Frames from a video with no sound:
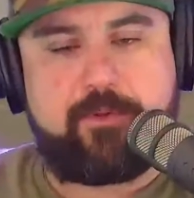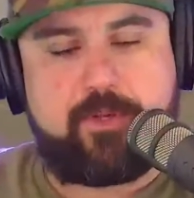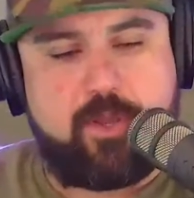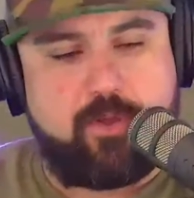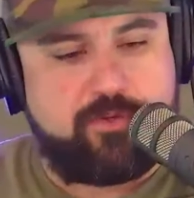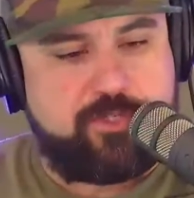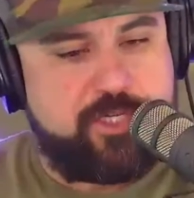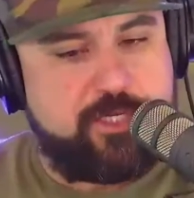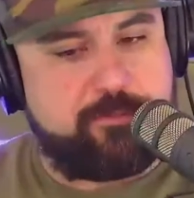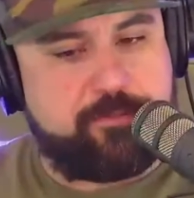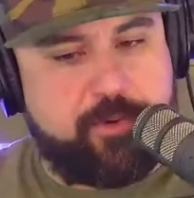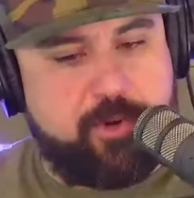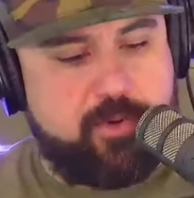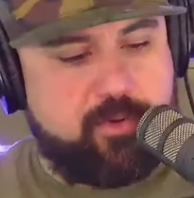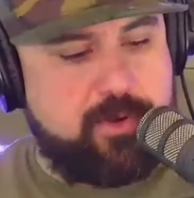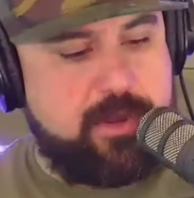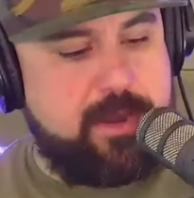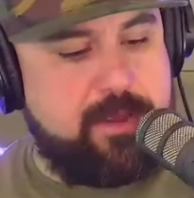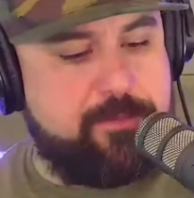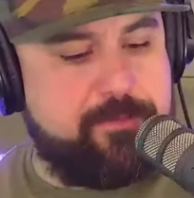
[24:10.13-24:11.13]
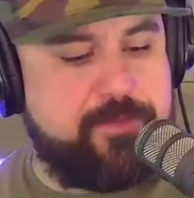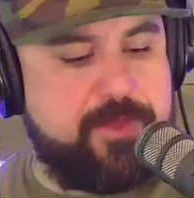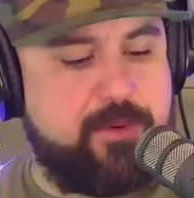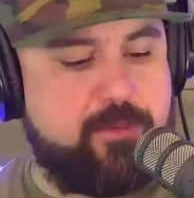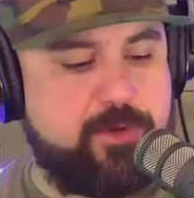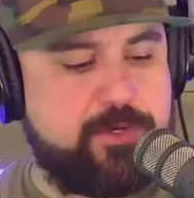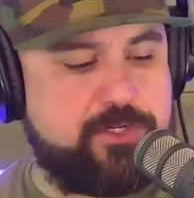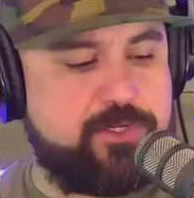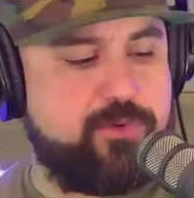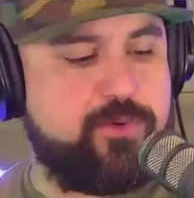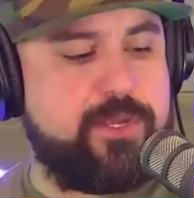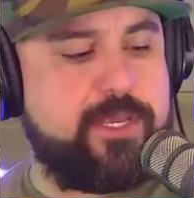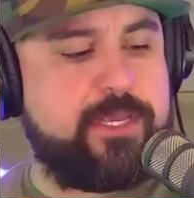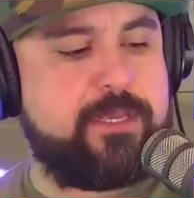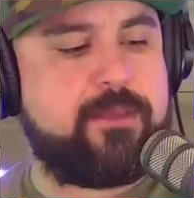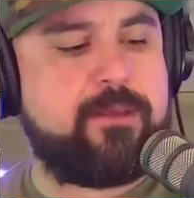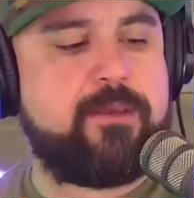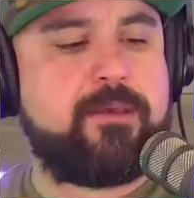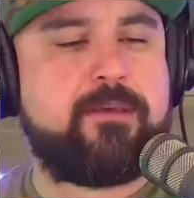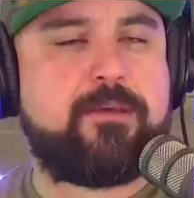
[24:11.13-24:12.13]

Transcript: coaching program that we're doing